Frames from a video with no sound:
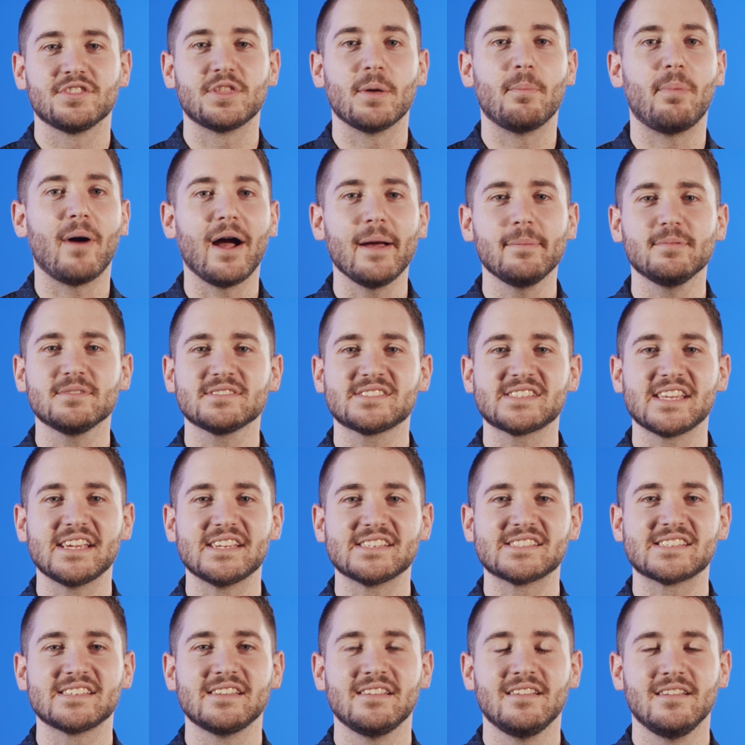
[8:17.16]
The Bible
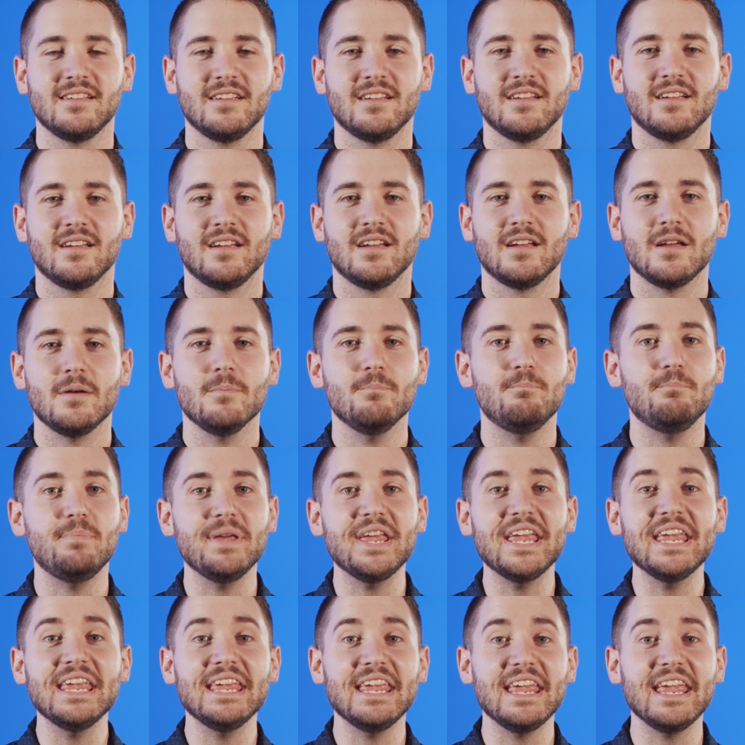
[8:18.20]
says,
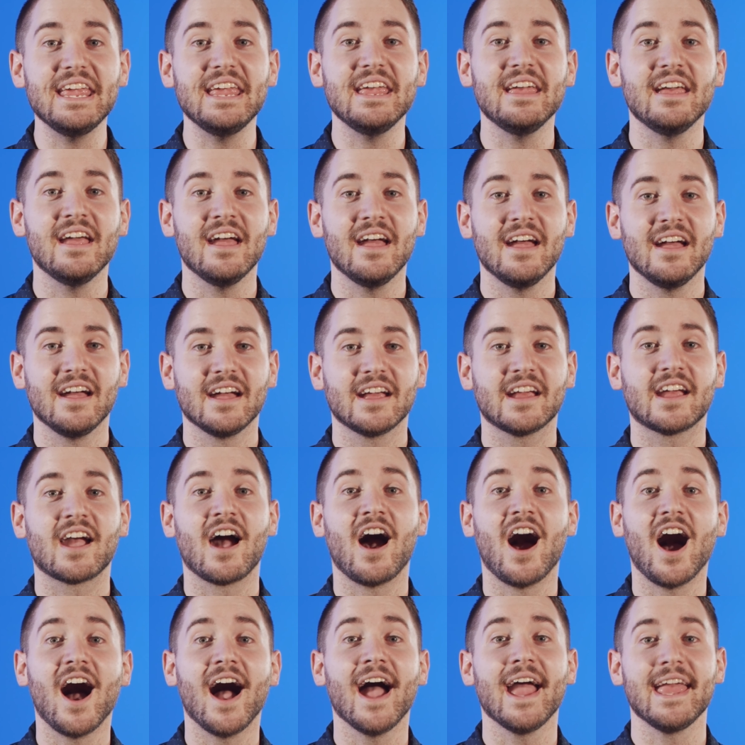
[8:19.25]
Be
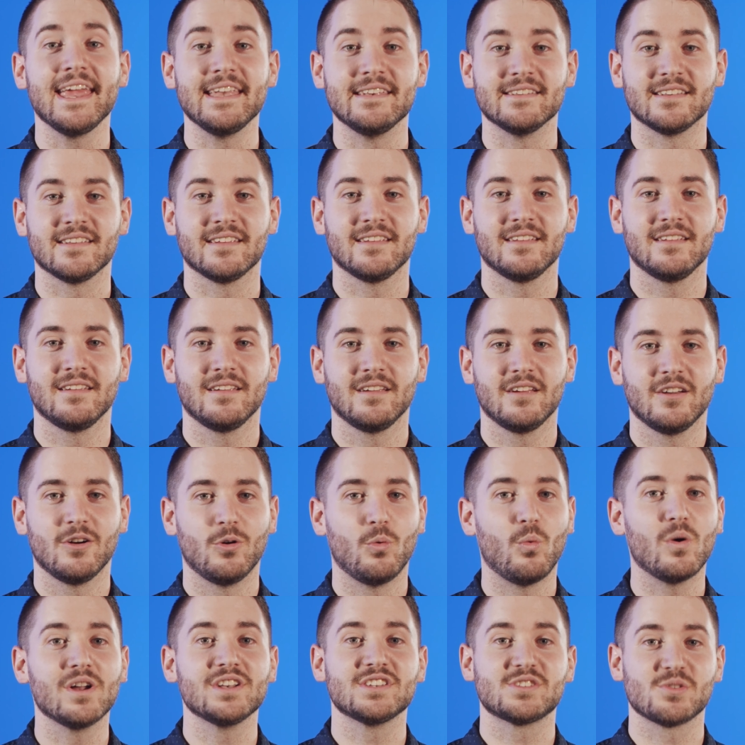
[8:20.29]
kind
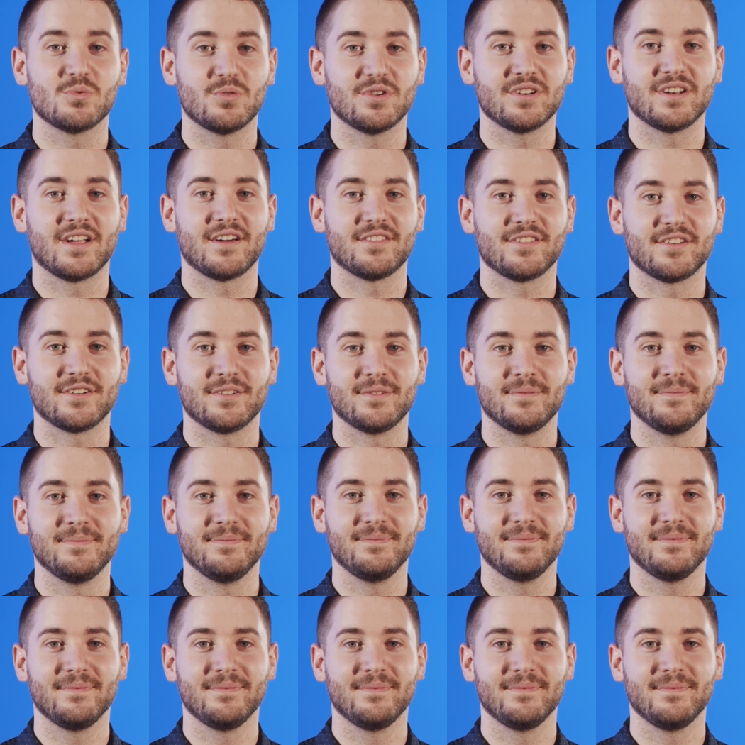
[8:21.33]
one to another.